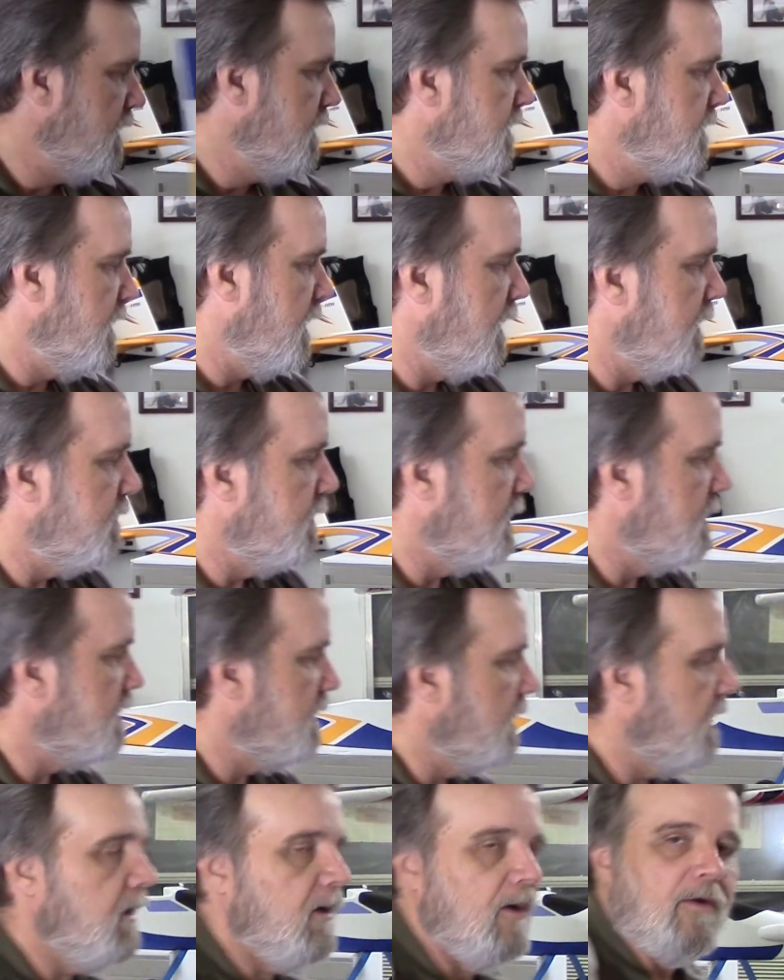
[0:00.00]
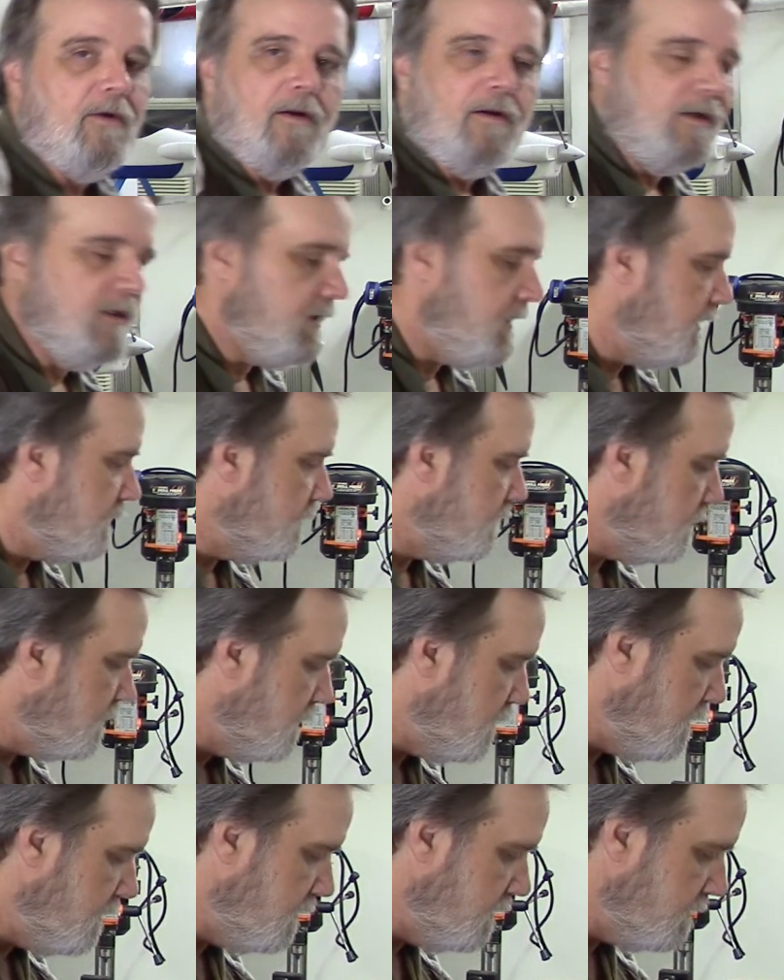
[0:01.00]
not even in the air and already getting
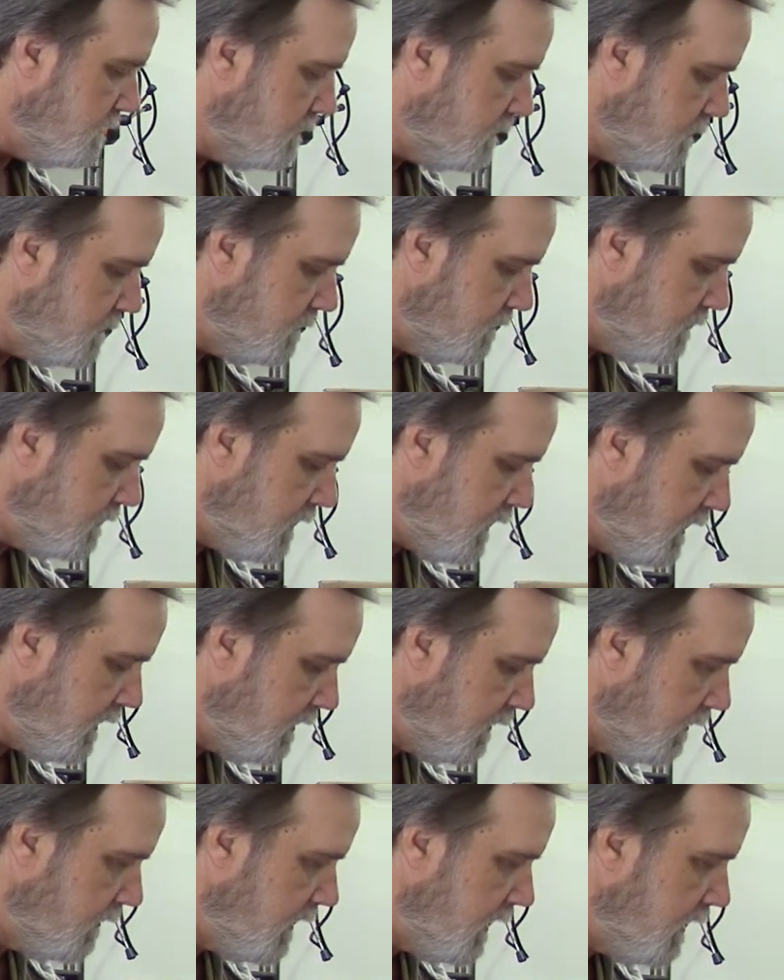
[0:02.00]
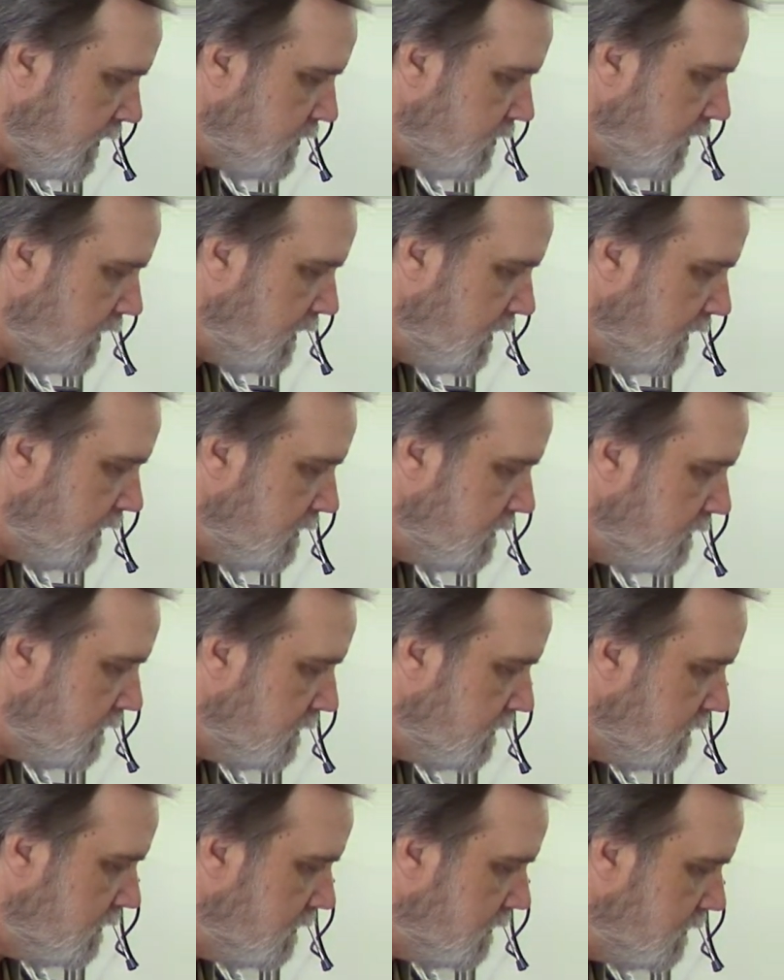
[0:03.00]
hanger rash on it.
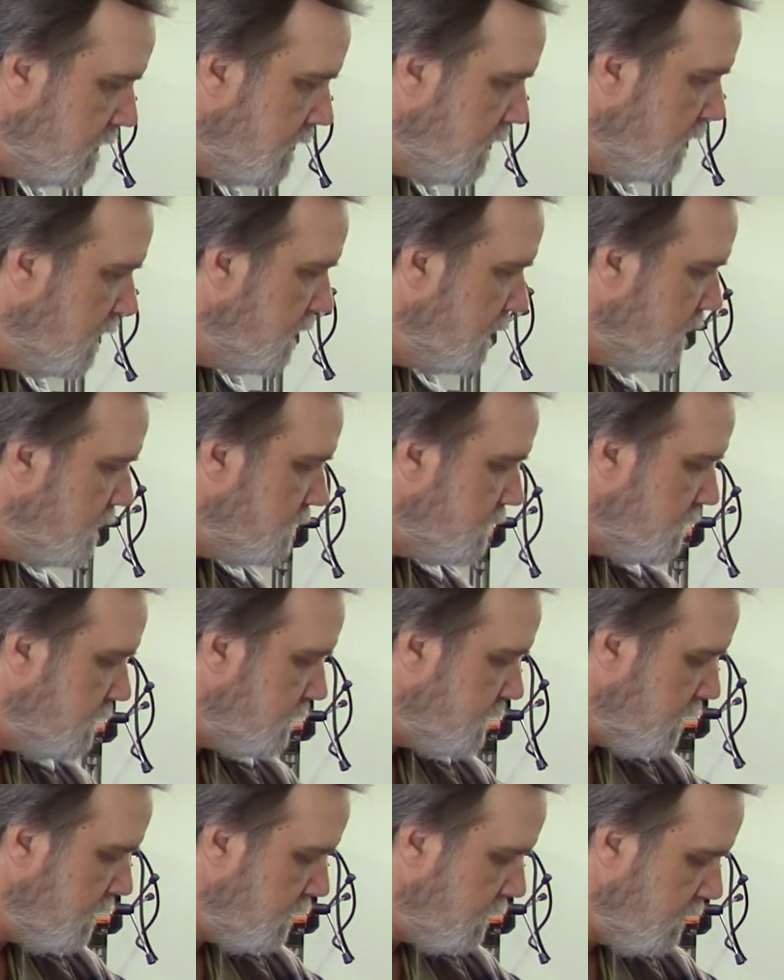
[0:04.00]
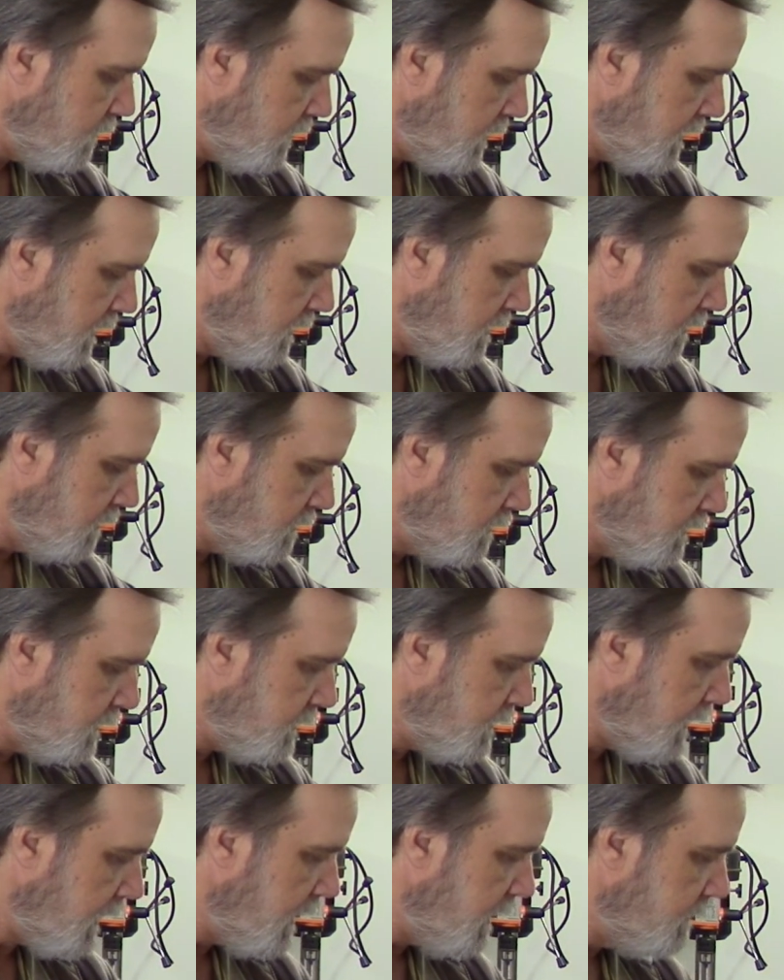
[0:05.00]
So set the wing here to the
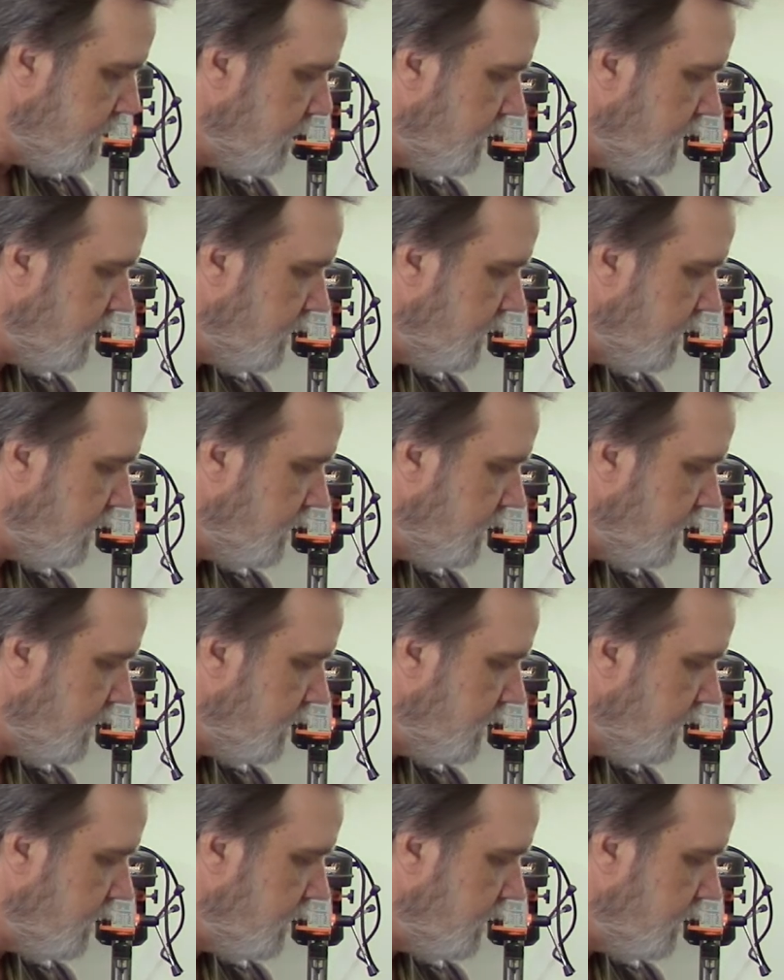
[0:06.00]
side